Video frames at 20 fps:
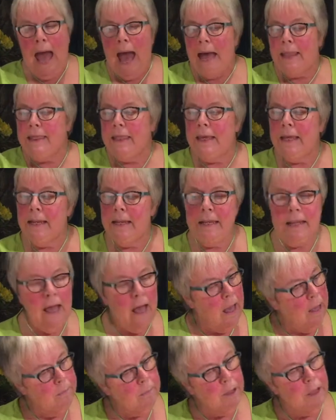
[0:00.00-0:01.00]
And then
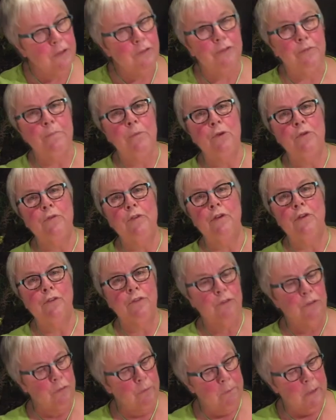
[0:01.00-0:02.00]
I'm going to move on
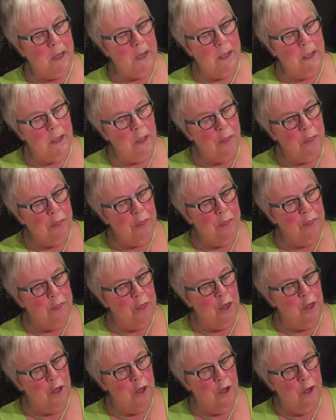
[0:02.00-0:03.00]
to my
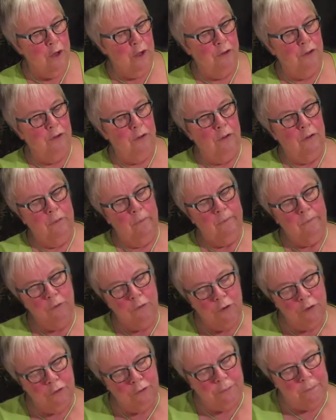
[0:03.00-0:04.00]
third
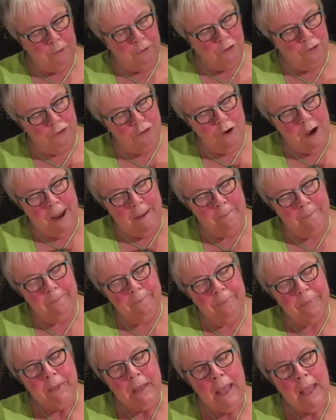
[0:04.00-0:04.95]
Christmas dram.